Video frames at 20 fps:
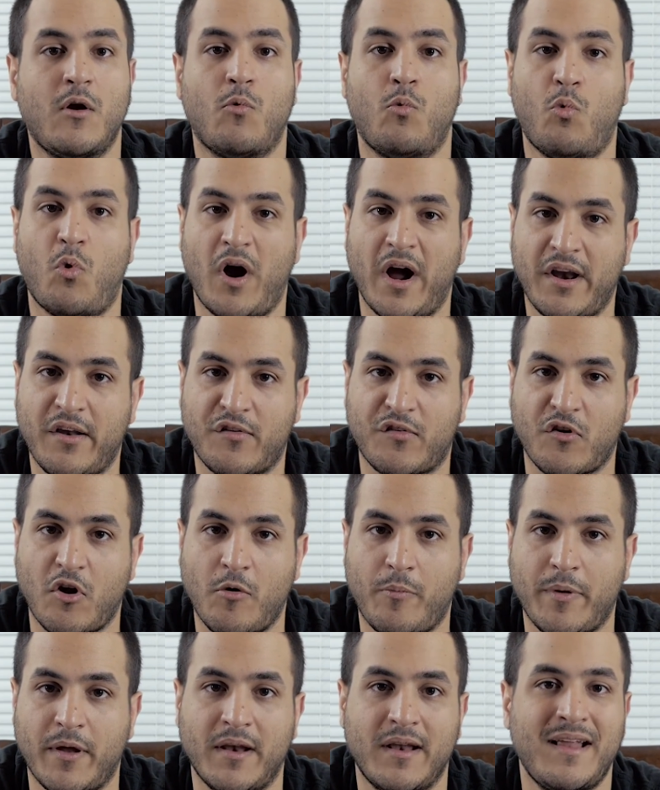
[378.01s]
White is
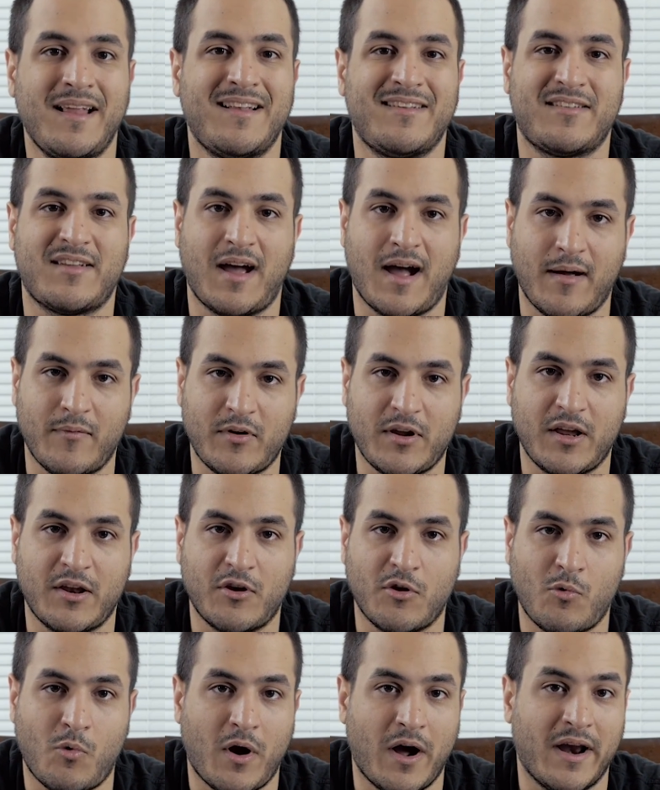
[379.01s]
open. Time to get
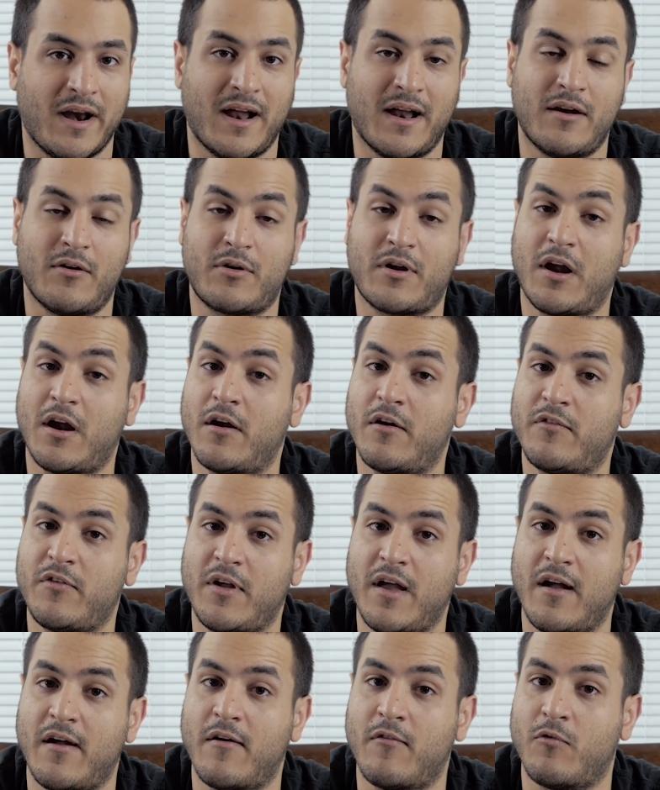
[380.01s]
into white. I don't care if
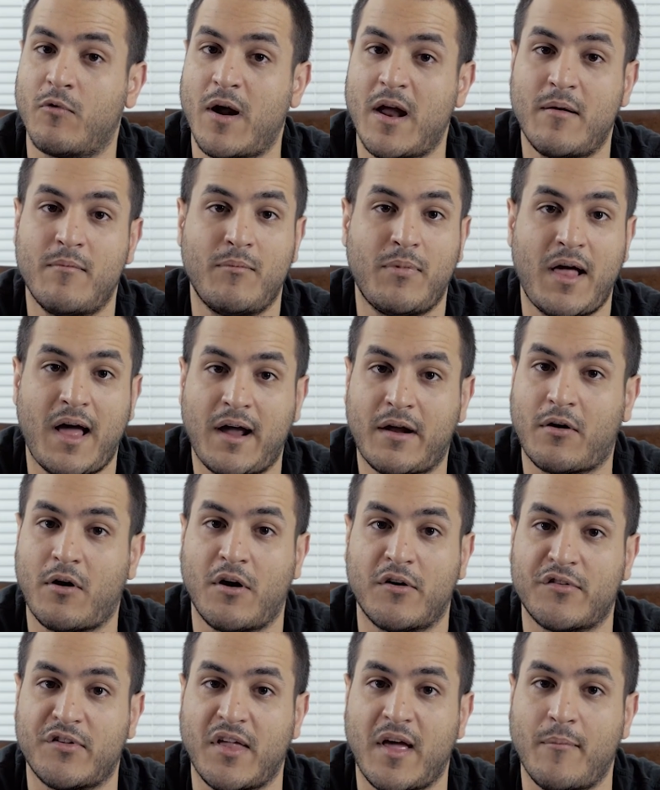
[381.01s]
you have red and black
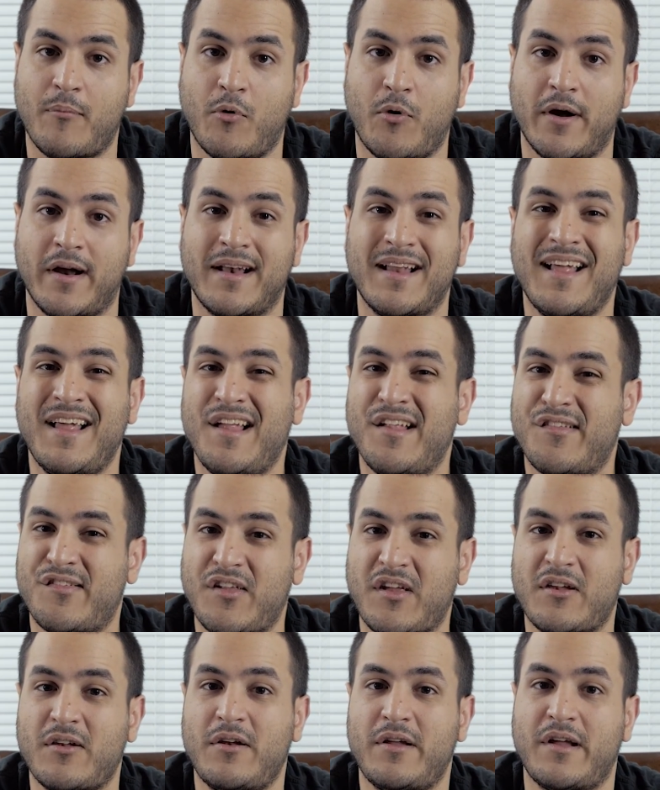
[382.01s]
cards at that point.
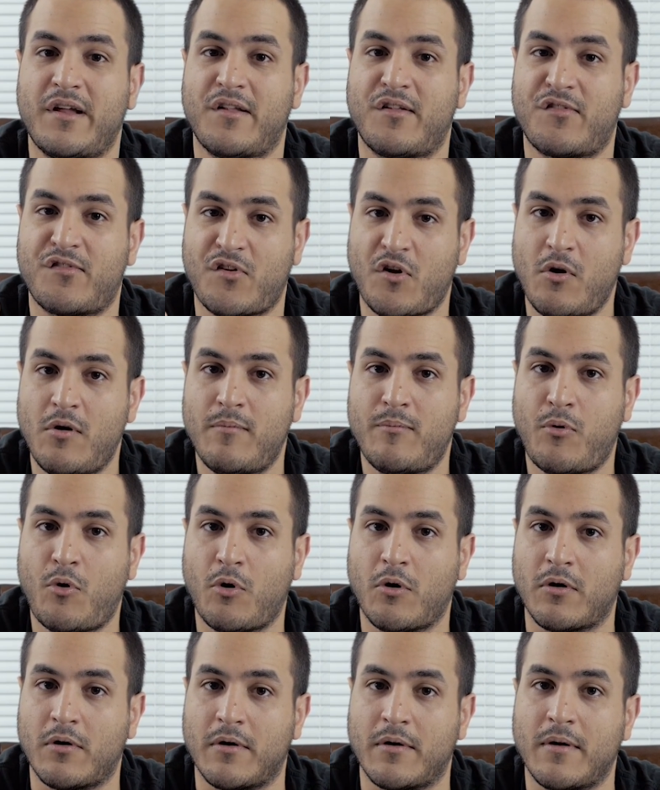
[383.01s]
Signaling is so
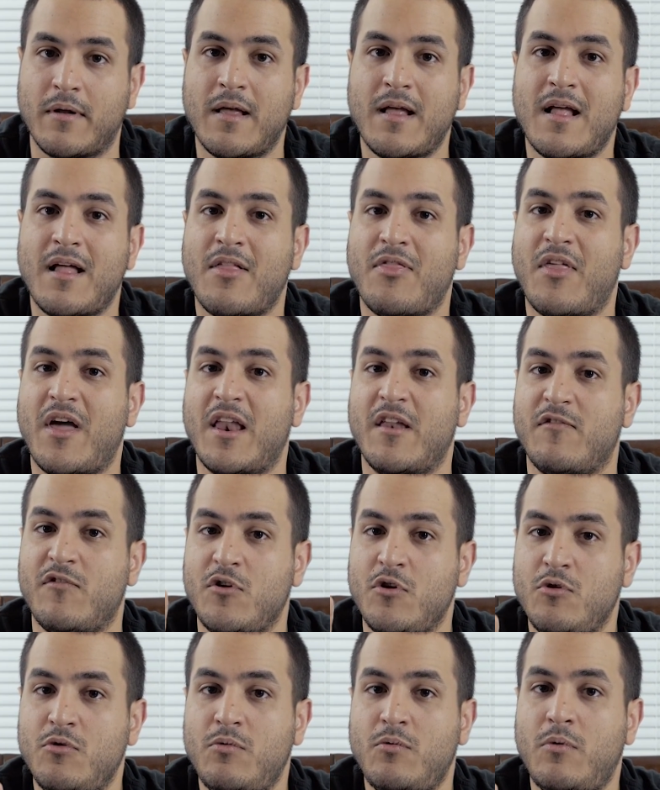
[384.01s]
important that if
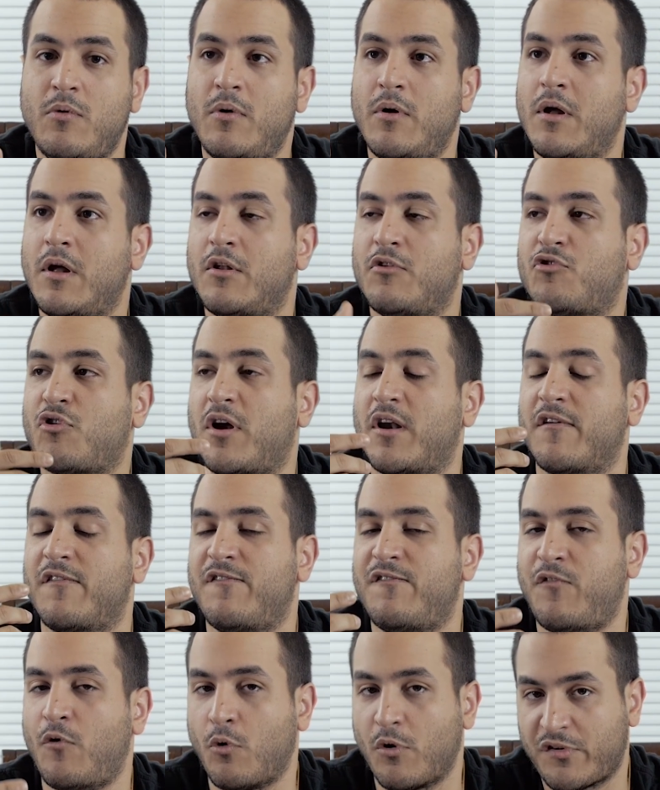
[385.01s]
you try to
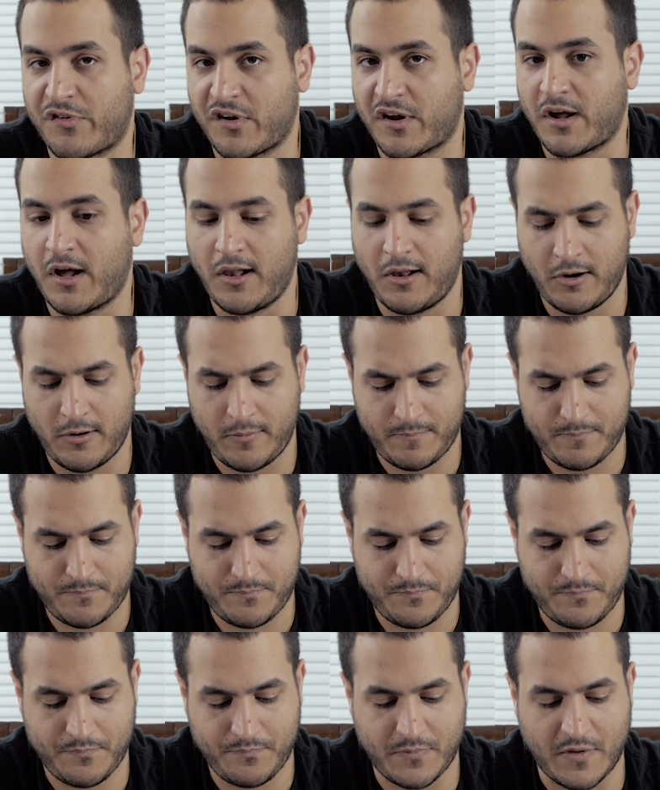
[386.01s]
force a color,
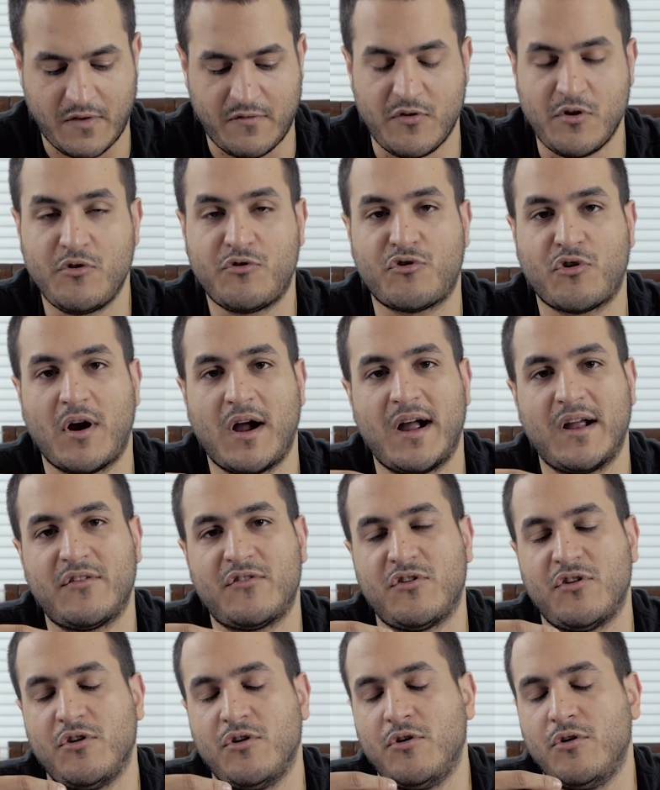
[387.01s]
if you try
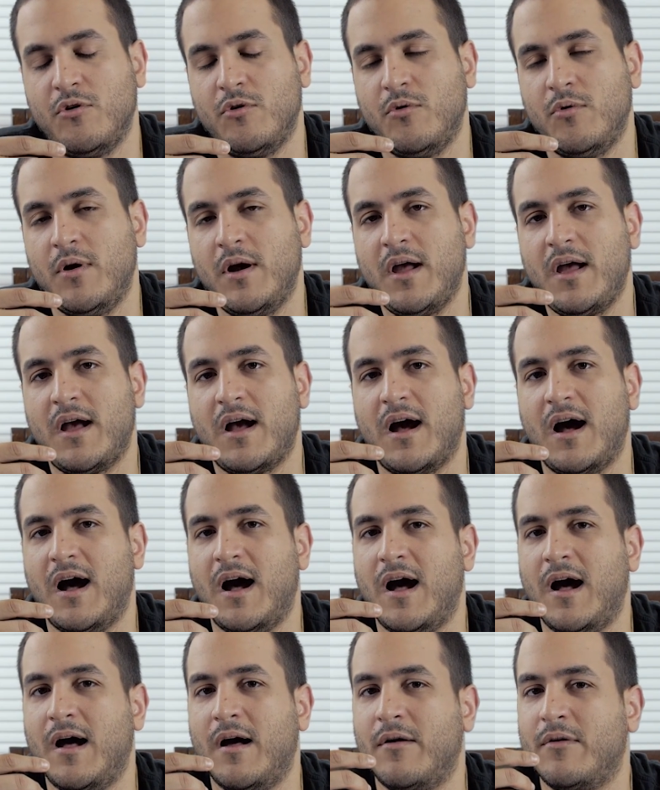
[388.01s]
to,
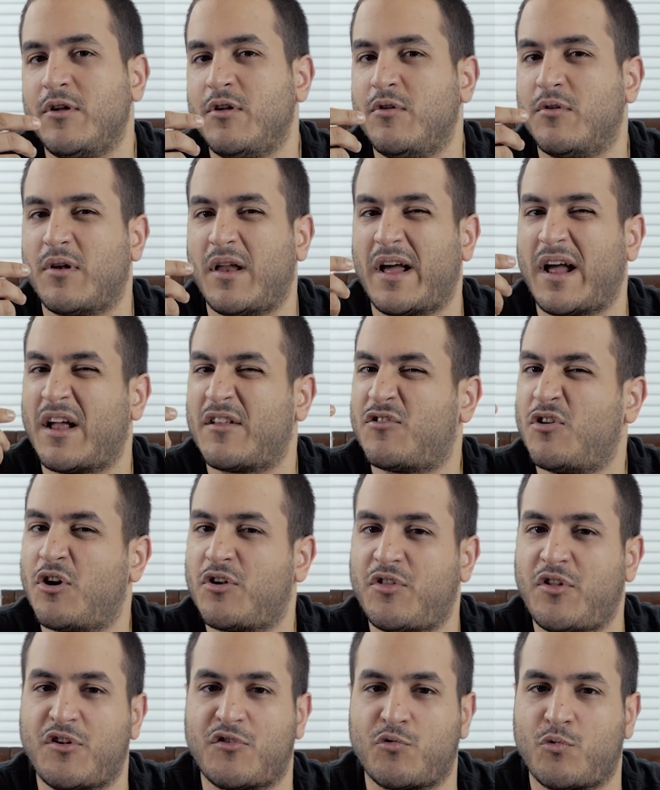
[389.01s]
I
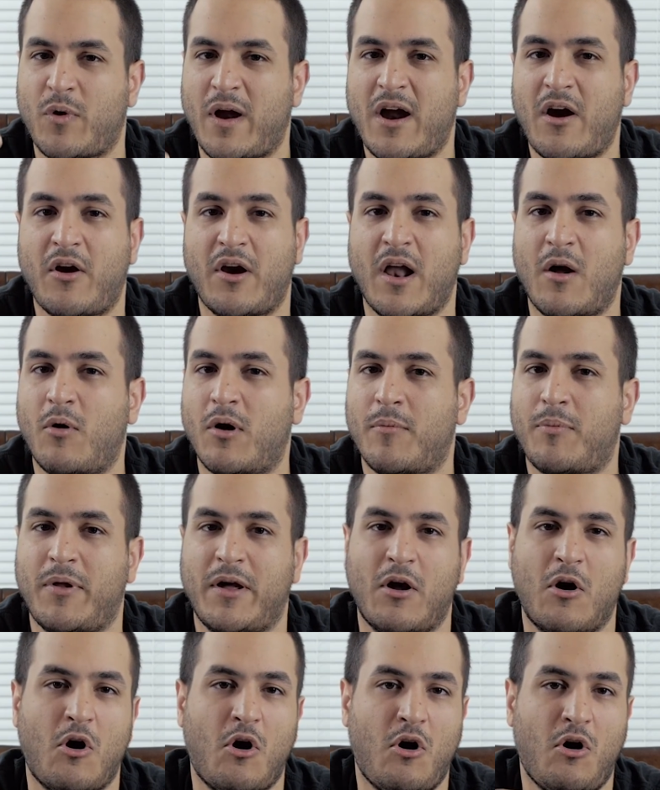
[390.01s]
took this rare and I want to
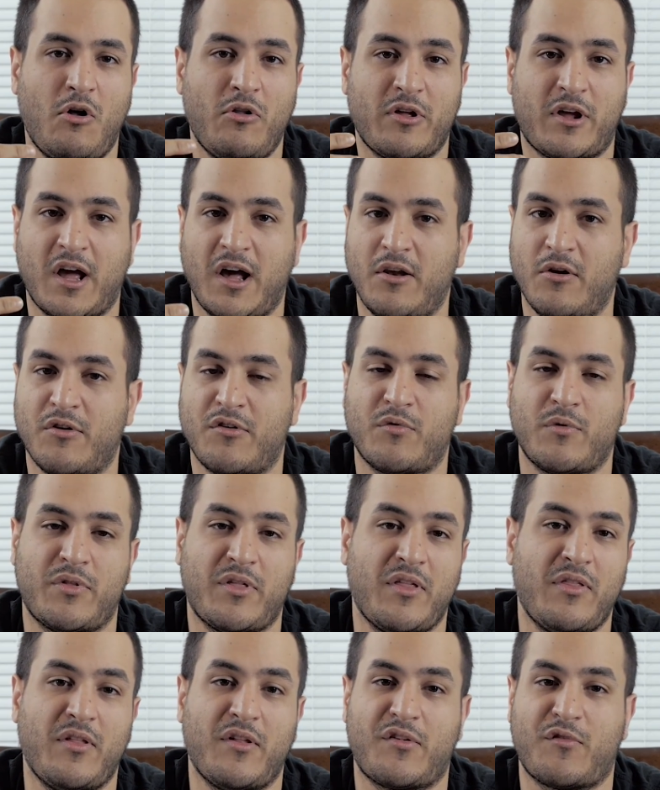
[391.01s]
play all the colors
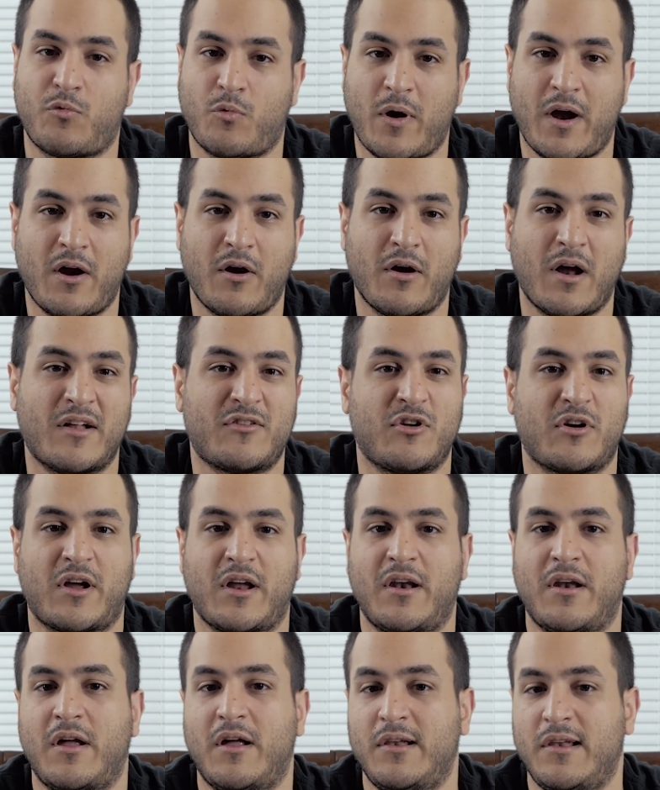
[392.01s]
within this rare. I took
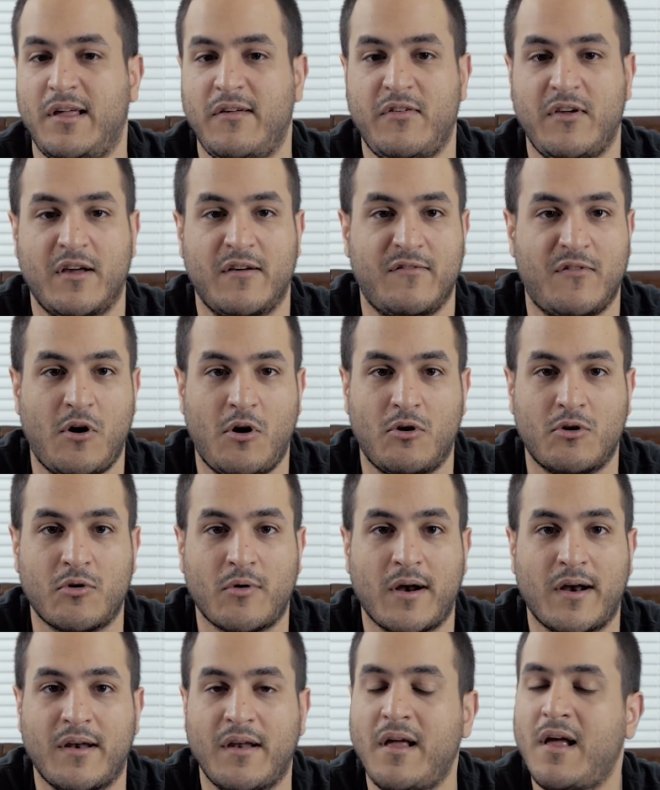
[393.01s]
an Olivia
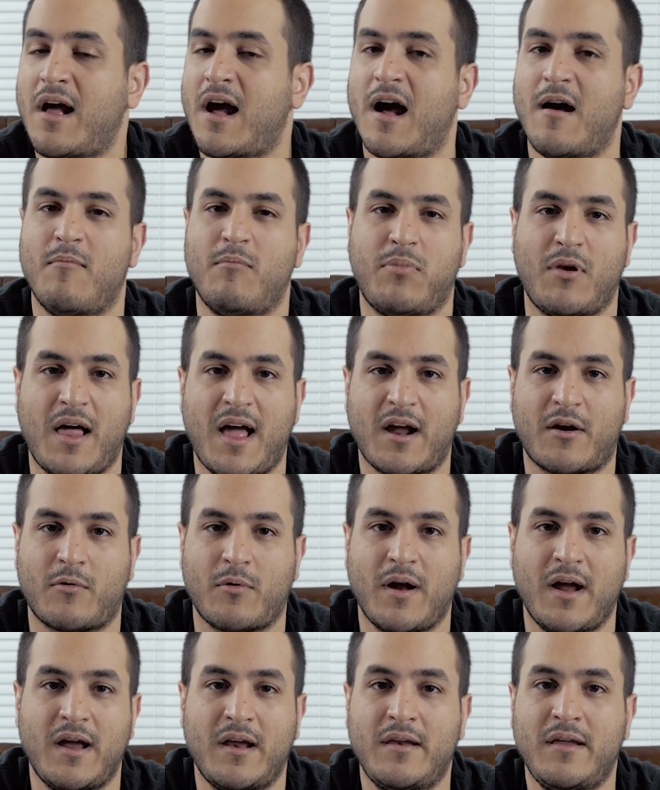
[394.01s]
Voldrin. I'm
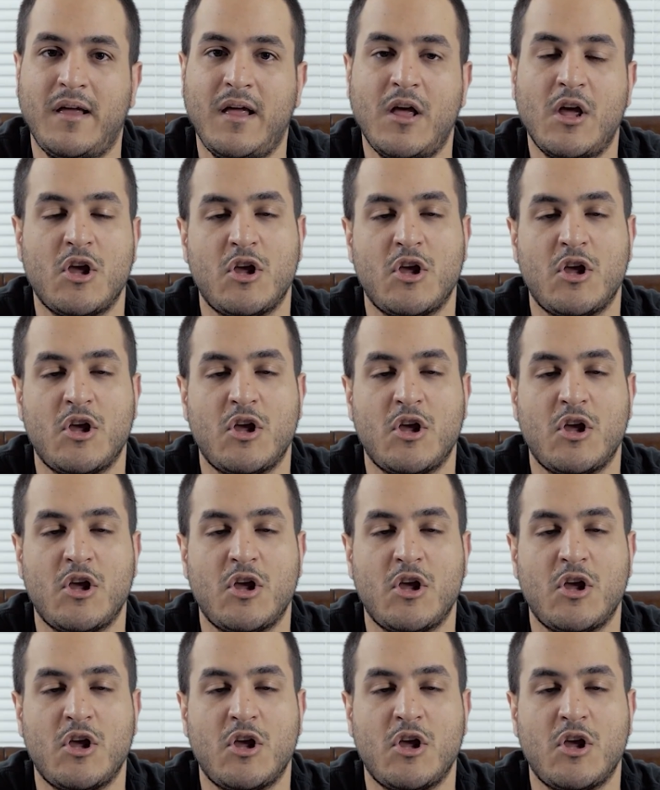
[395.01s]
black-red.